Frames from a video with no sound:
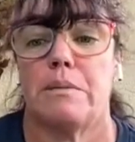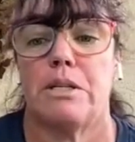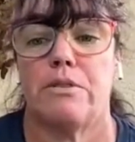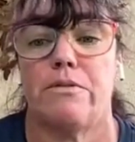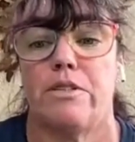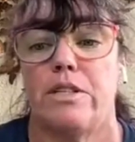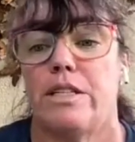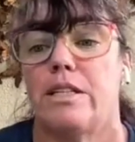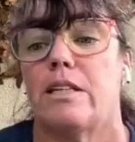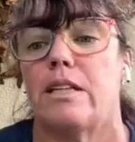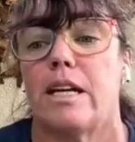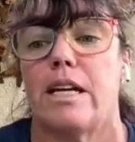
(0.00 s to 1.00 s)
Let me know if you need
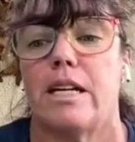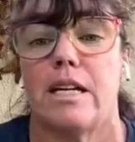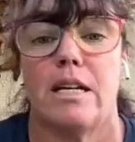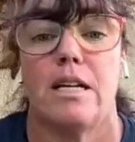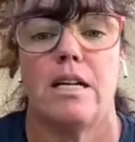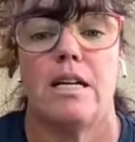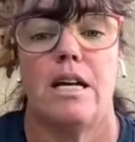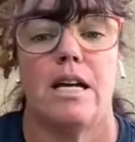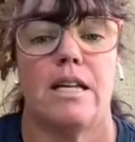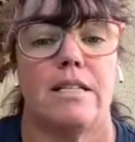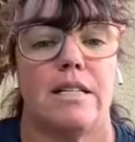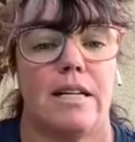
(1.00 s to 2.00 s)
the link
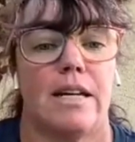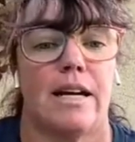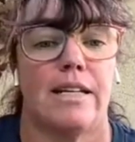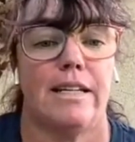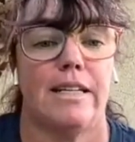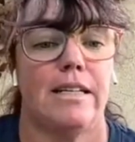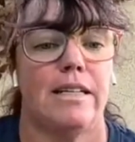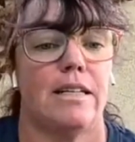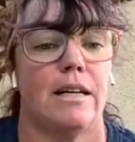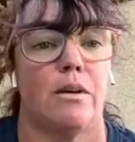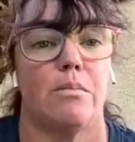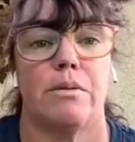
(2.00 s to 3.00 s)
and say, I need
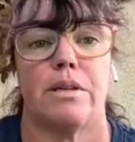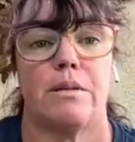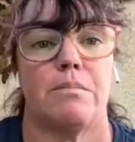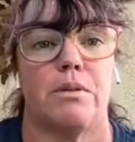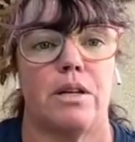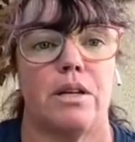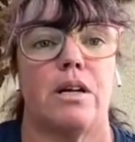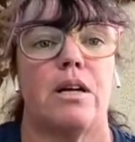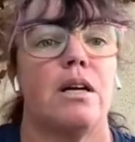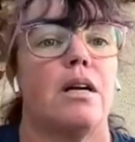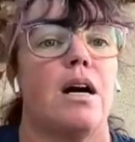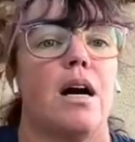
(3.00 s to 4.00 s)
help with Upwork,
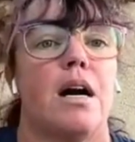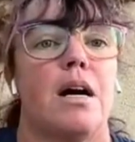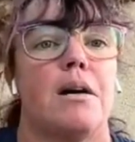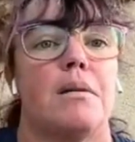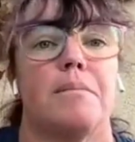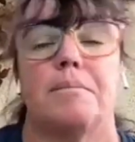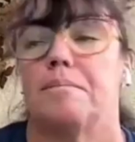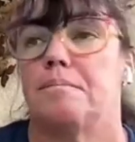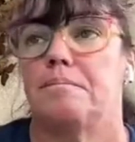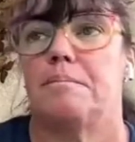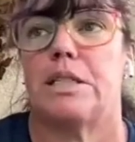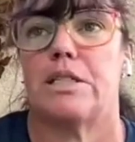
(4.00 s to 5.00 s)
um,
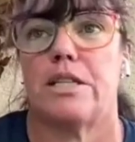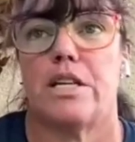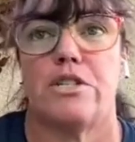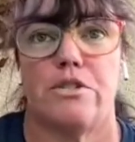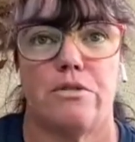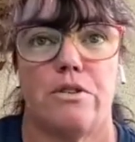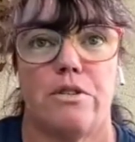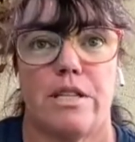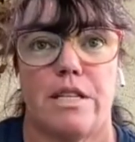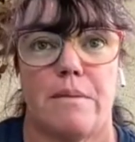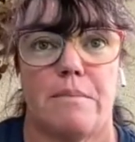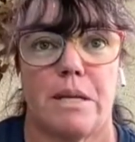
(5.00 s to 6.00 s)
because I do know
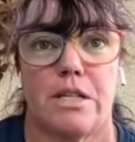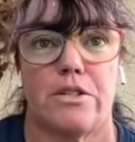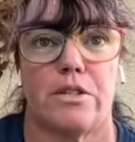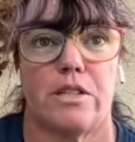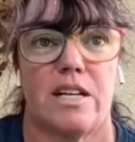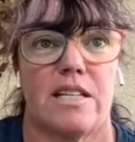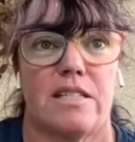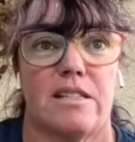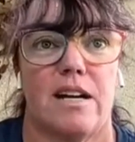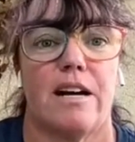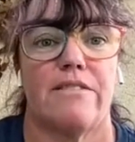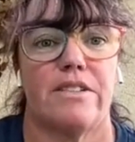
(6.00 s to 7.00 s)
that that masterclass
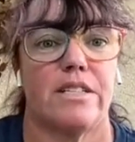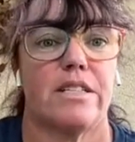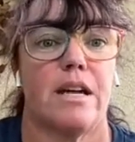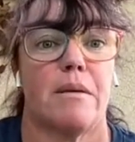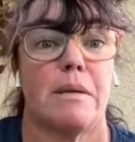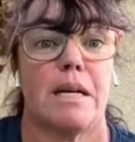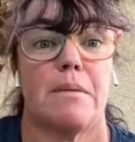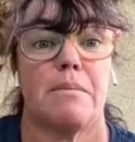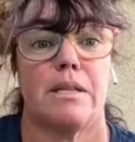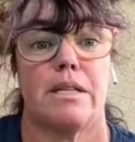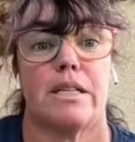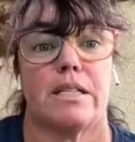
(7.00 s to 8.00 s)
live is coming up
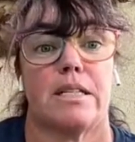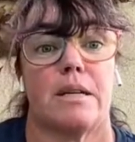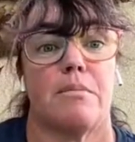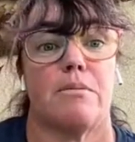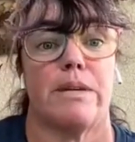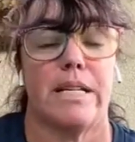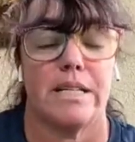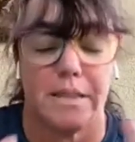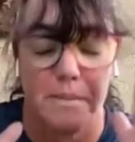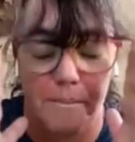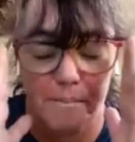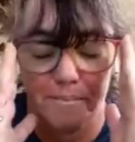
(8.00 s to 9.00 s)
in the next couple weeks.
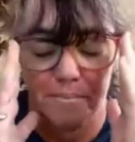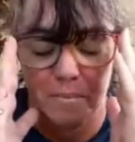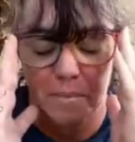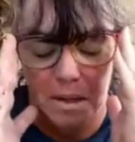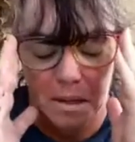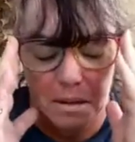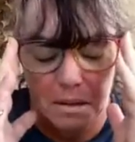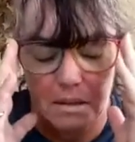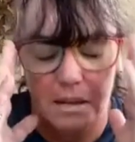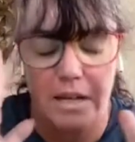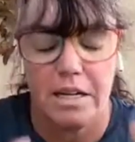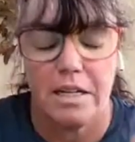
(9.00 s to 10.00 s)

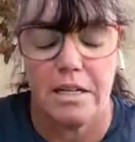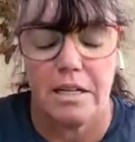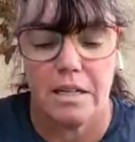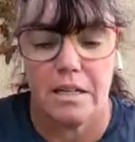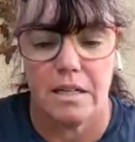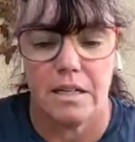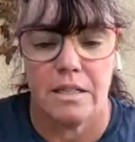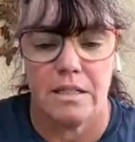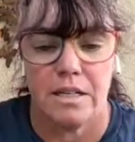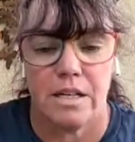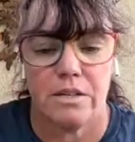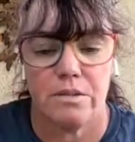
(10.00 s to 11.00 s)
Then
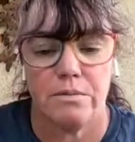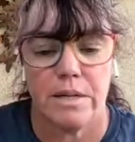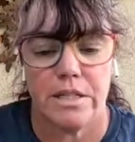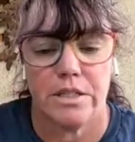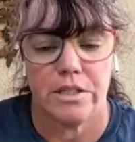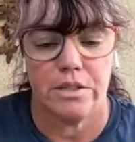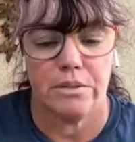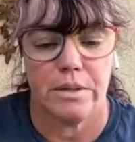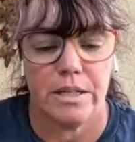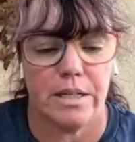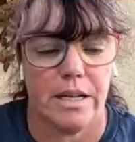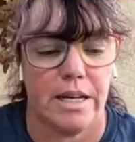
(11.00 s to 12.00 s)
another way to do
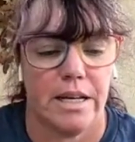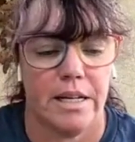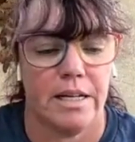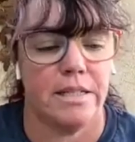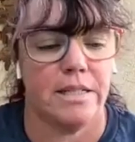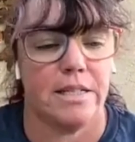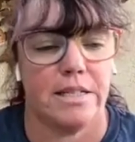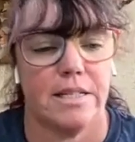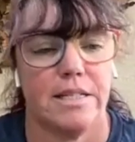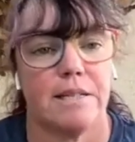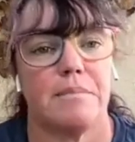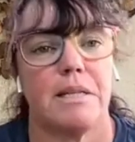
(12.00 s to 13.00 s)
it, and this
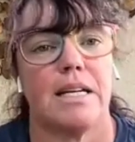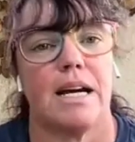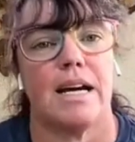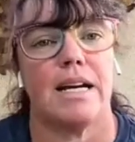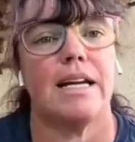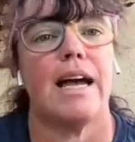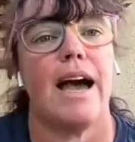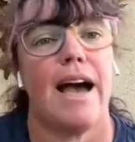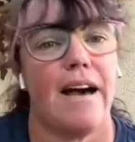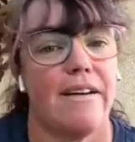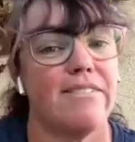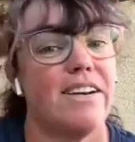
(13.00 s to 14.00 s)
is something I
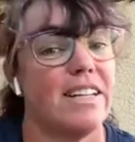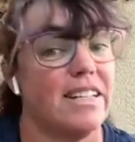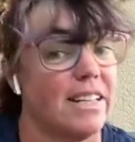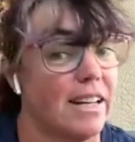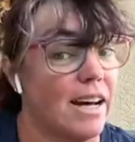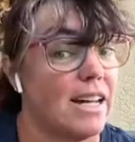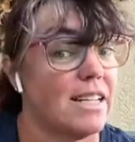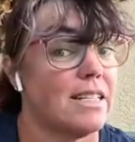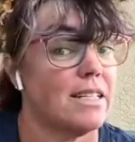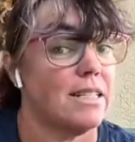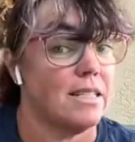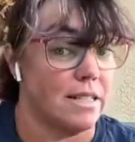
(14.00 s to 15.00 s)
have not
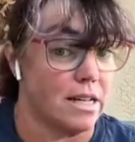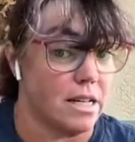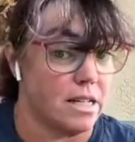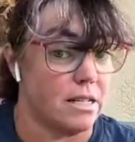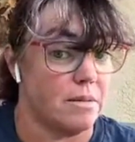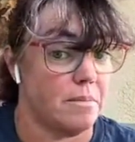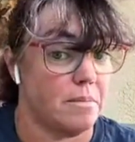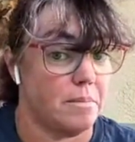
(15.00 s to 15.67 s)
done,